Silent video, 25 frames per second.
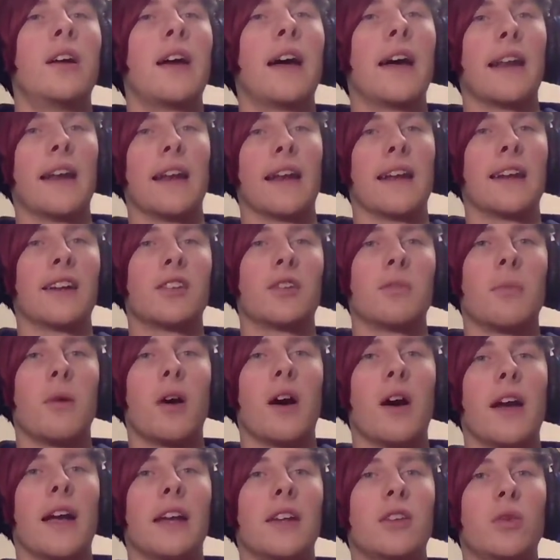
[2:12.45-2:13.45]
and link to
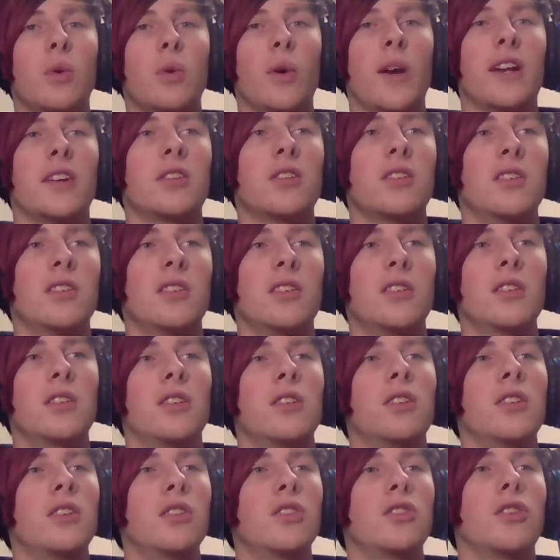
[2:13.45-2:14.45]
my Twitch
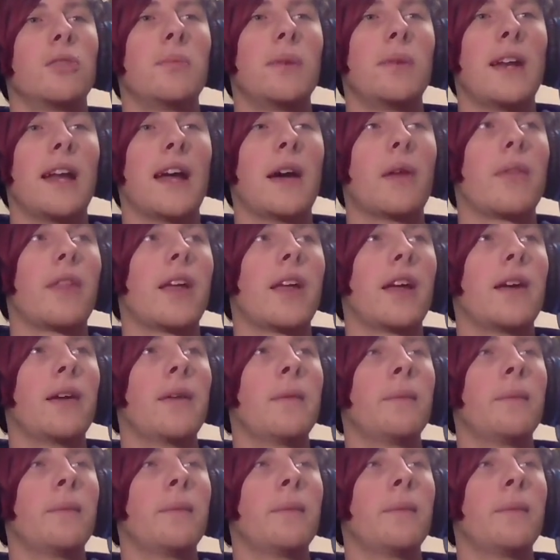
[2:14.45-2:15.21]
should be down there.